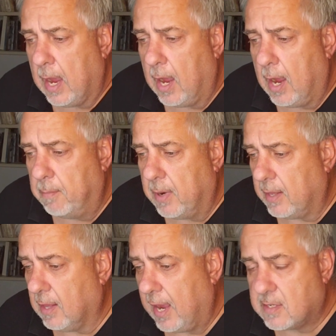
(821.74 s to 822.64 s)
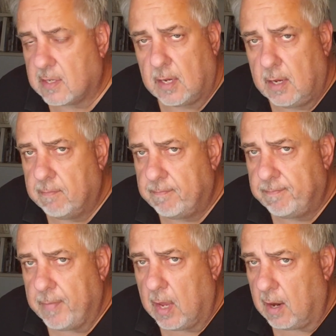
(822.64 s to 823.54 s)
Um, and lastly,
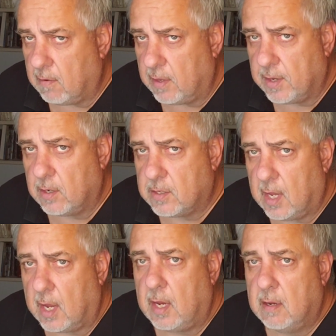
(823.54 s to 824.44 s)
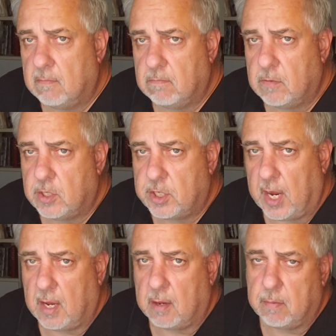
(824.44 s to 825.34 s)
every Thursday,
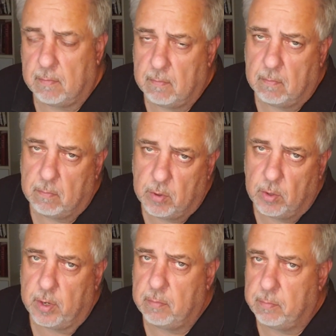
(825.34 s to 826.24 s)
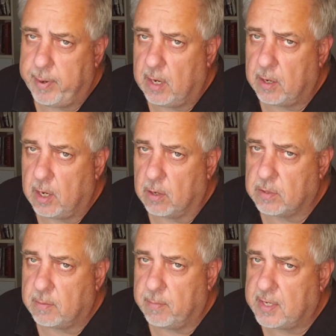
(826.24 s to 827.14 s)
Jake Bruton, Peter
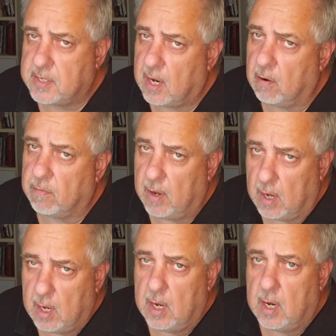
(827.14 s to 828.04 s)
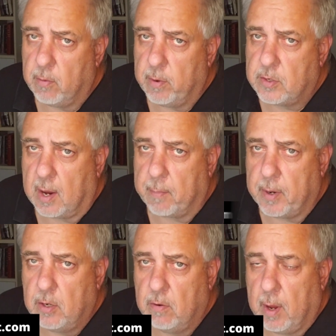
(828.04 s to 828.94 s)
Yost, and myself, we drop a
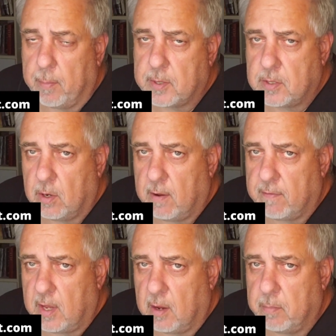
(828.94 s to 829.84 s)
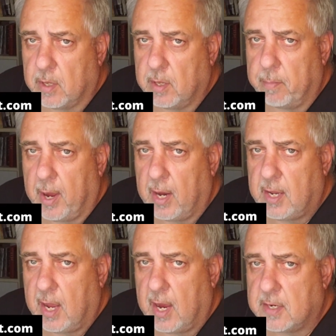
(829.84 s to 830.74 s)
new episode of the Unbuild It
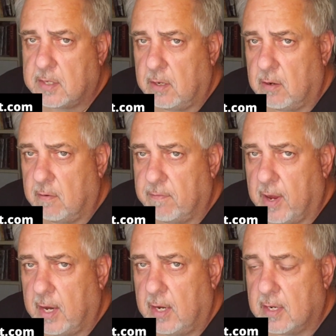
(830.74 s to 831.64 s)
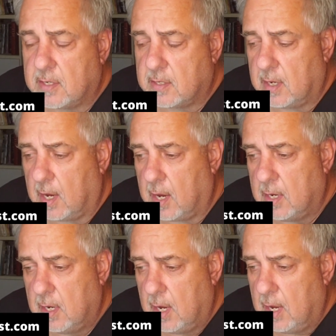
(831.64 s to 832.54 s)
podcast. You can find us uh,
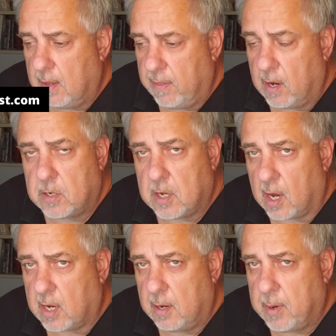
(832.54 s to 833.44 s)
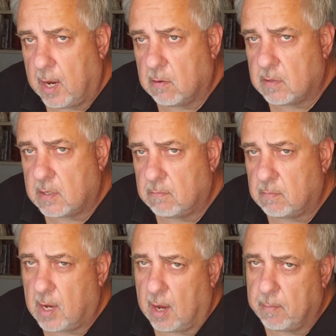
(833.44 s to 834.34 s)
there talking about
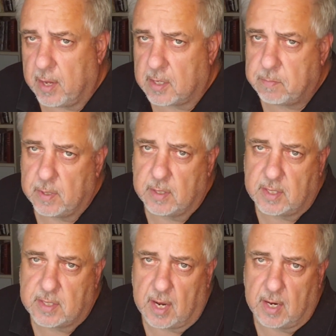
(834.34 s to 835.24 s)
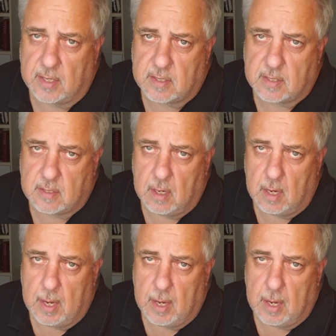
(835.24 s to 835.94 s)
some complex building science